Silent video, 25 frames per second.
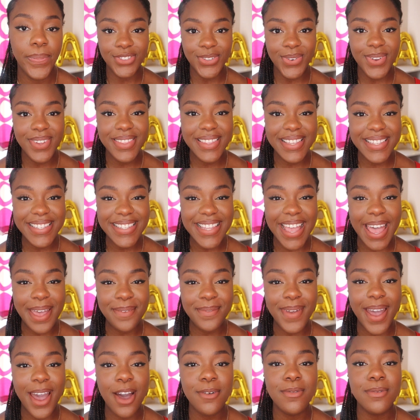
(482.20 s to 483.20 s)
During this
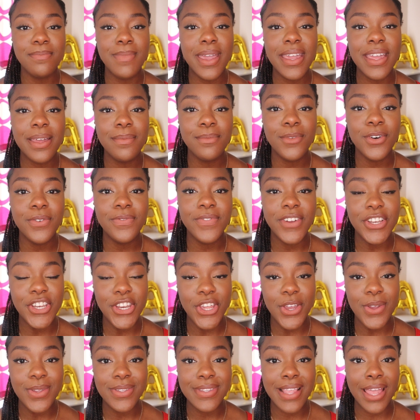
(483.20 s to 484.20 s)
time, I'll be making more
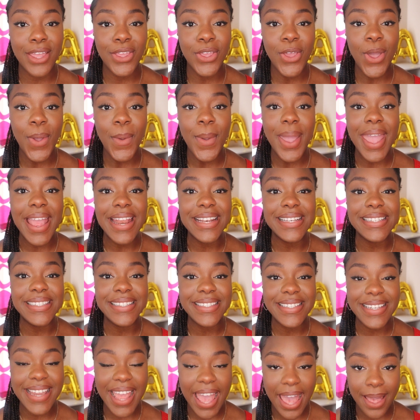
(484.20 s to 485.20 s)
videos that go
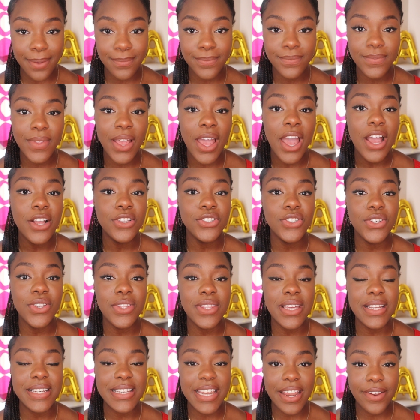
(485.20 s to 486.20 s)
in depth
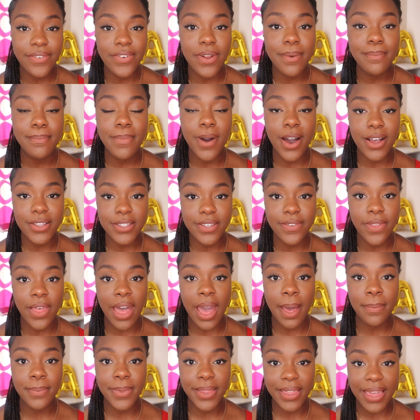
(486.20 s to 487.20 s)
to the different parts of
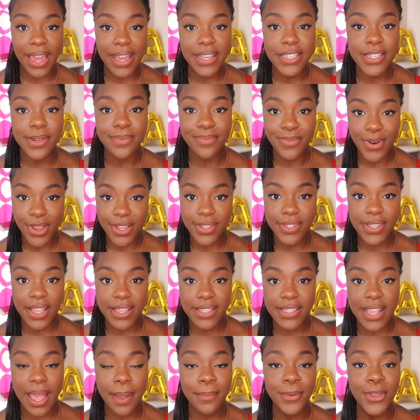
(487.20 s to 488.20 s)
the application
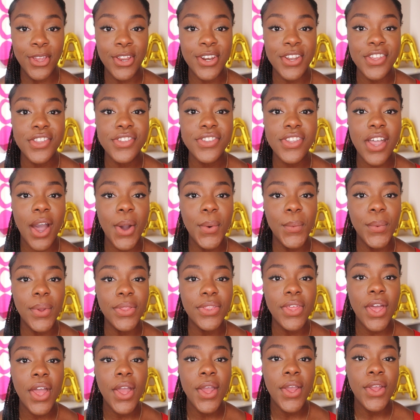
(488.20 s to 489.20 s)
process. I'm going to start
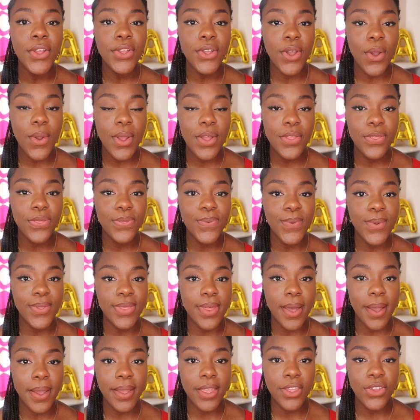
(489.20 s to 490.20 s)
with going
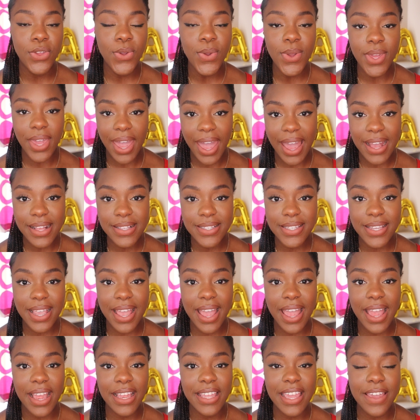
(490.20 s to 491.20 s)
through the UCAT,
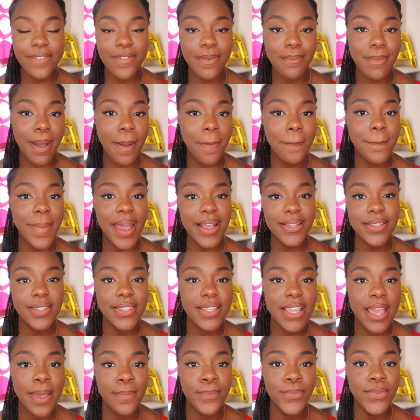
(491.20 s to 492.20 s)
given my
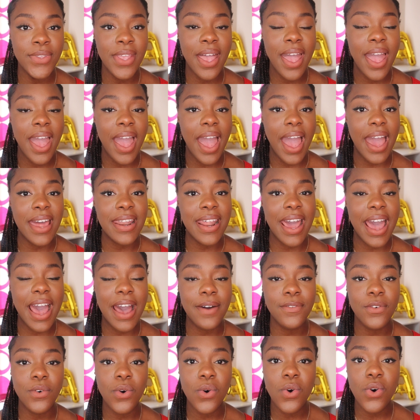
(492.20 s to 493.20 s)
best tips, and I
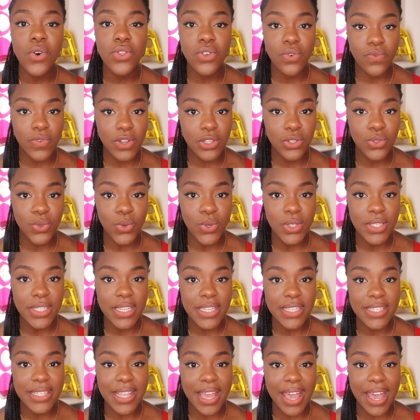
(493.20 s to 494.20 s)
have all the
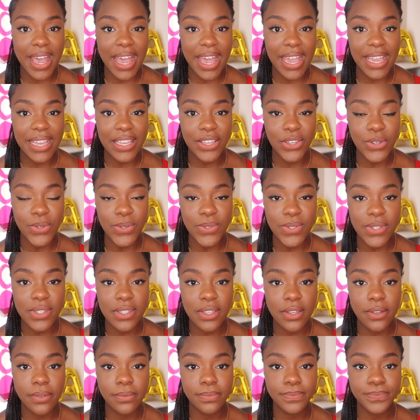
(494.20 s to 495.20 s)
resources that I
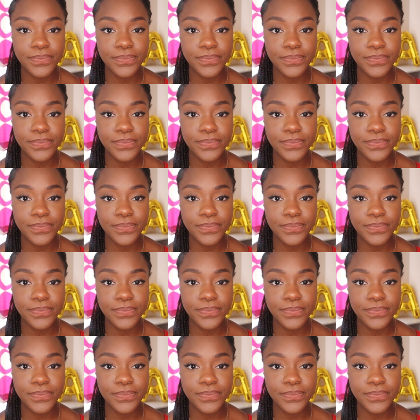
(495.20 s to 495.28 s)
used.